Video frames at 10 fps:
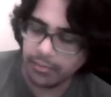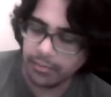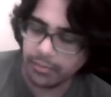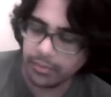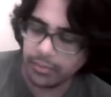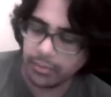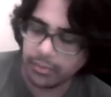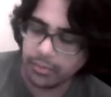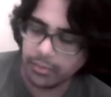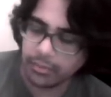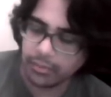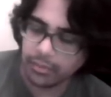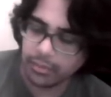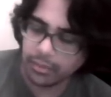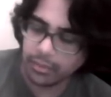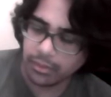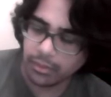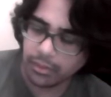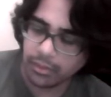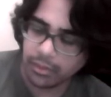
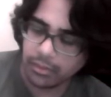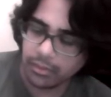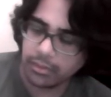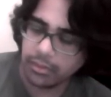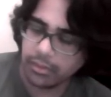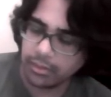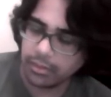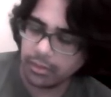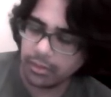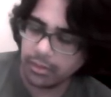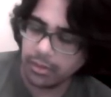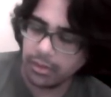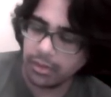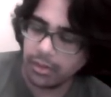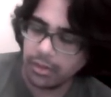No one is speaking in this clip.